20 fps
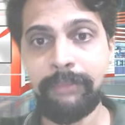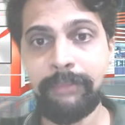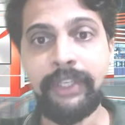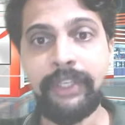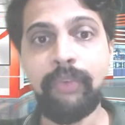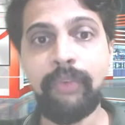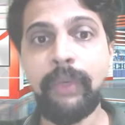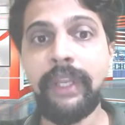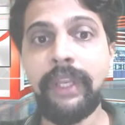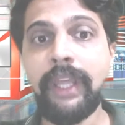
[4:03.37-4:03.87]

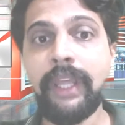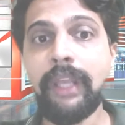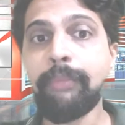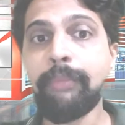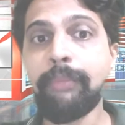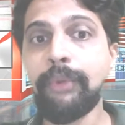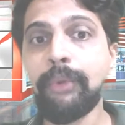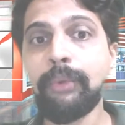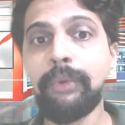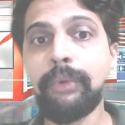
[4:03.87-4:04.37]
but it will
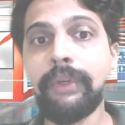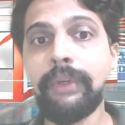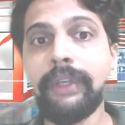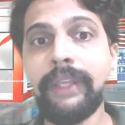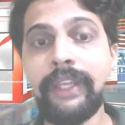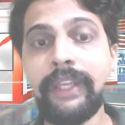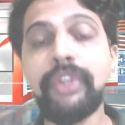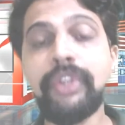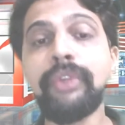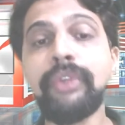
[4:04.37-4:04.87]
help you
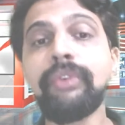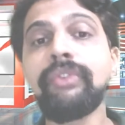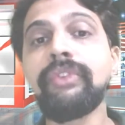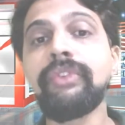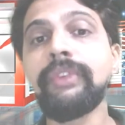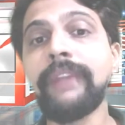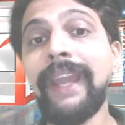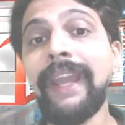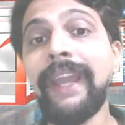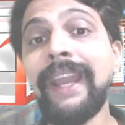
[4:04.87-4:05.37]
get used
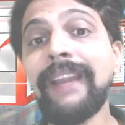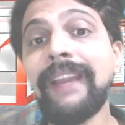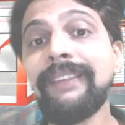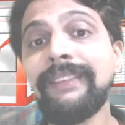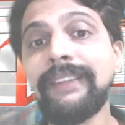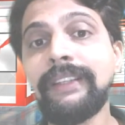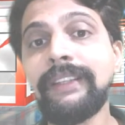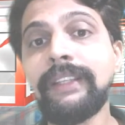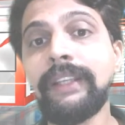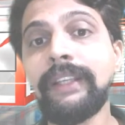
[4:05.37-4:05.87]
to the
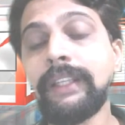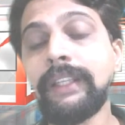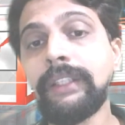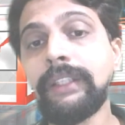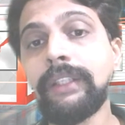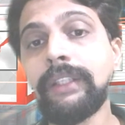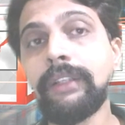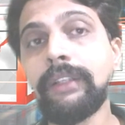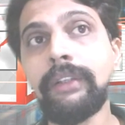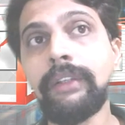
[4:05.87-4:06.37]
accent
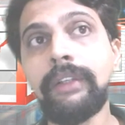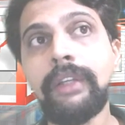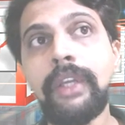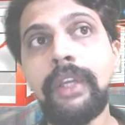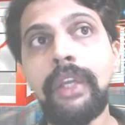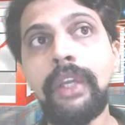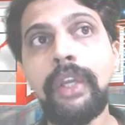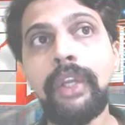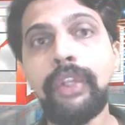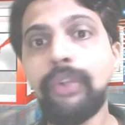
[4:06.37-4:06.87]
and
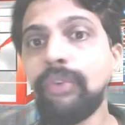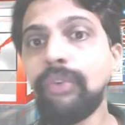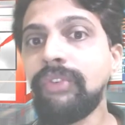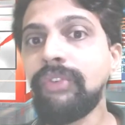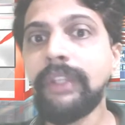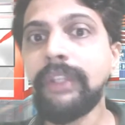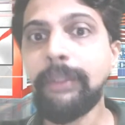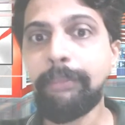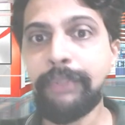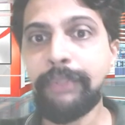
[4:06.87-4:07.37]

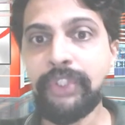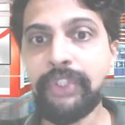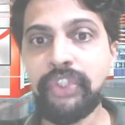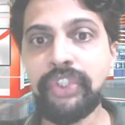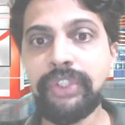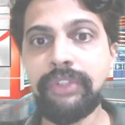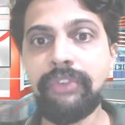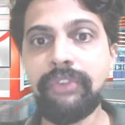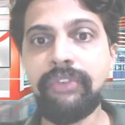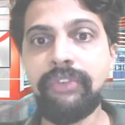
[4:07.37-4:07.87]
using the
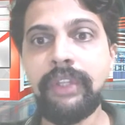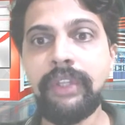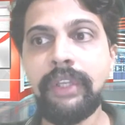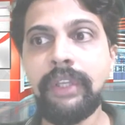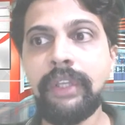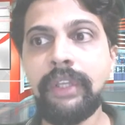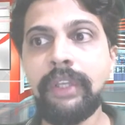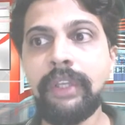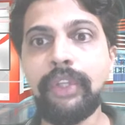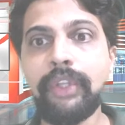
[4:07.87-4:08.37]
pictures.
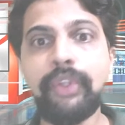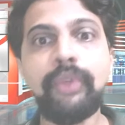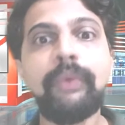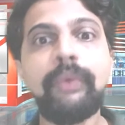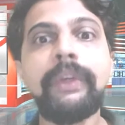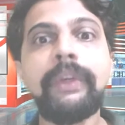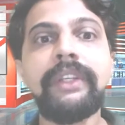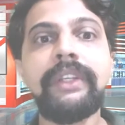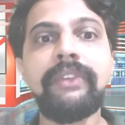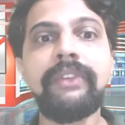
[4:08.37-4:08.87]

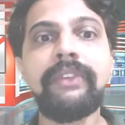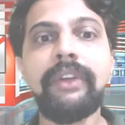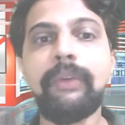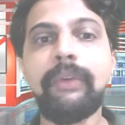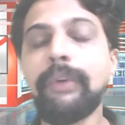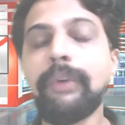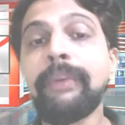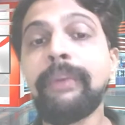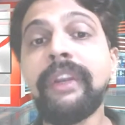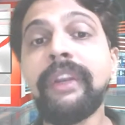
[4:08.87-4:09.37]
You will
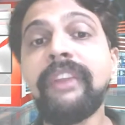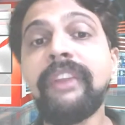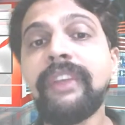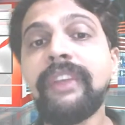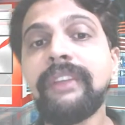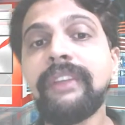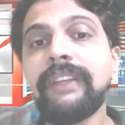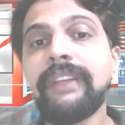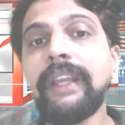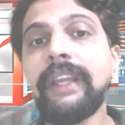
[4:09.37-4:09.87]
discover
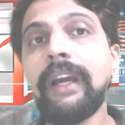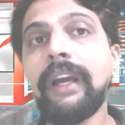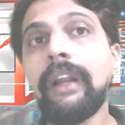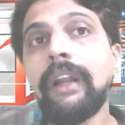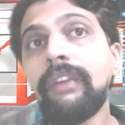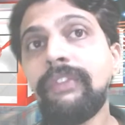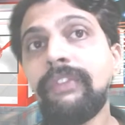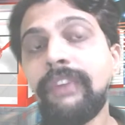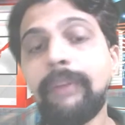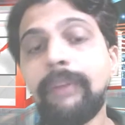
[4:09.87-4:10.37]
previously
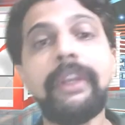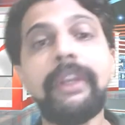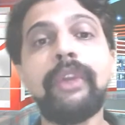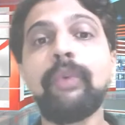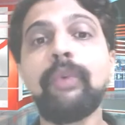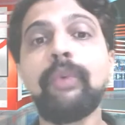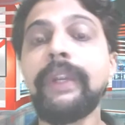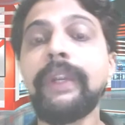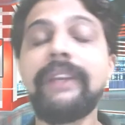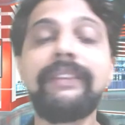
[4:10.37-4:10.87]

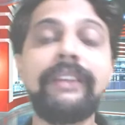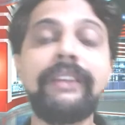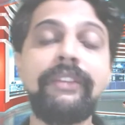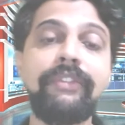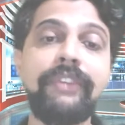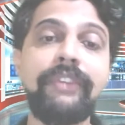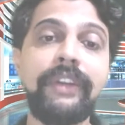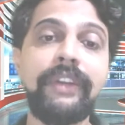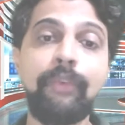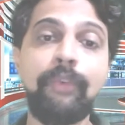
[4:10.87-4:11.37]
unfamiliar words
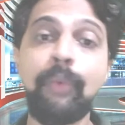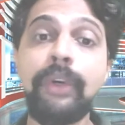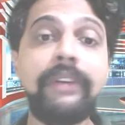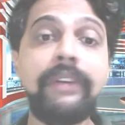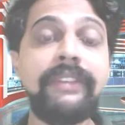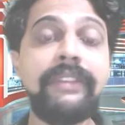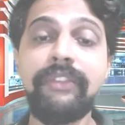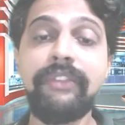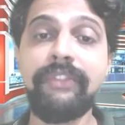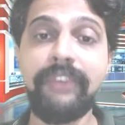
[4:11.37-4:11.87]
and
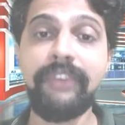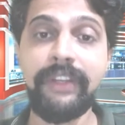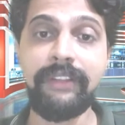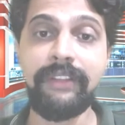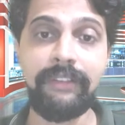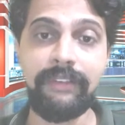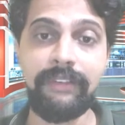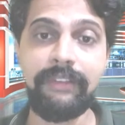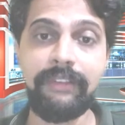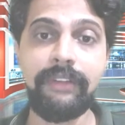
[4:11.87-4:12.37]

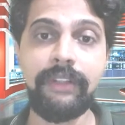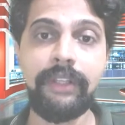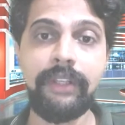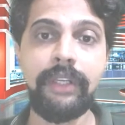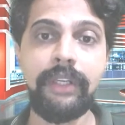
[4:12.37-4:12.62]
phrases.